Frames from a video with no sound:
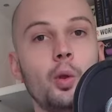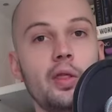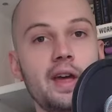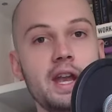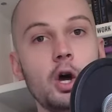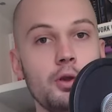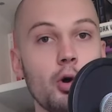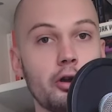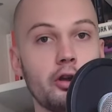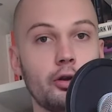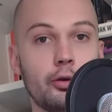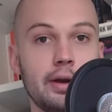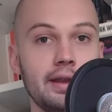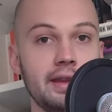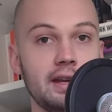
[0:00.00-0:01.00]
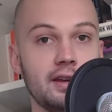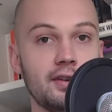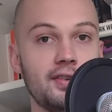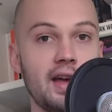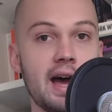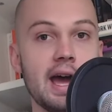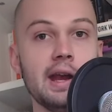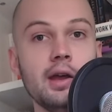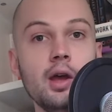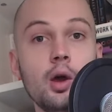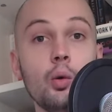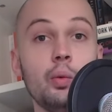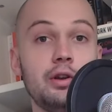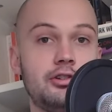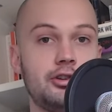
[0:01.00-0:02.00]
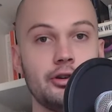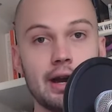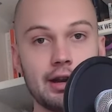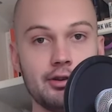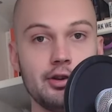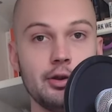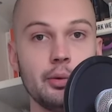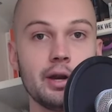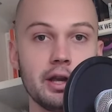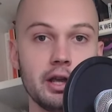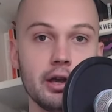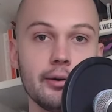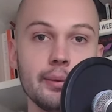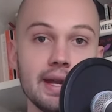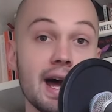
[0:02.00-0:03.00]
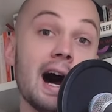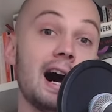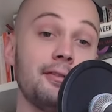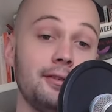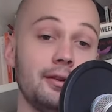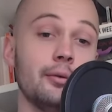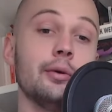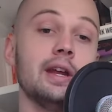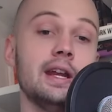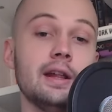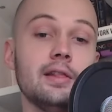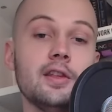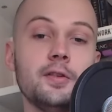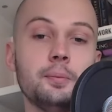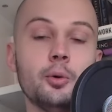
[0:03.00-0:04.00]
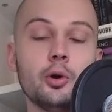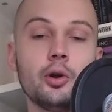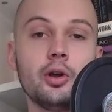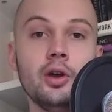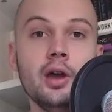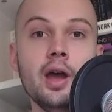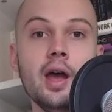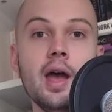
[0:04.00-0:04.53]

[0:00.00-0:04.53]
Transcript: help you more concretely decide which direction you want to go in after reading this book.